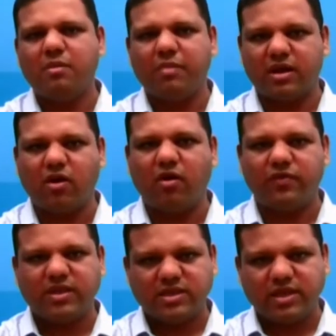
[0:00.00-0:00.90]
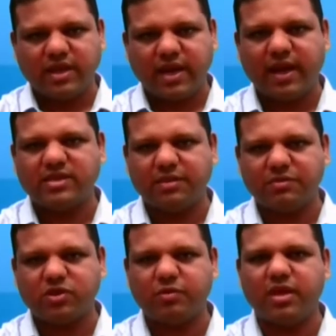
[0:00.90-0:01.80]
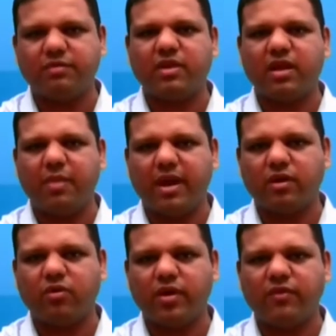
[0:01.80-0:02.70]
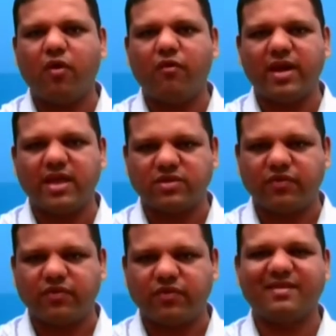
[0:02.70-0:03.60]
but obviously the trend seems to be uh, better going forward as well.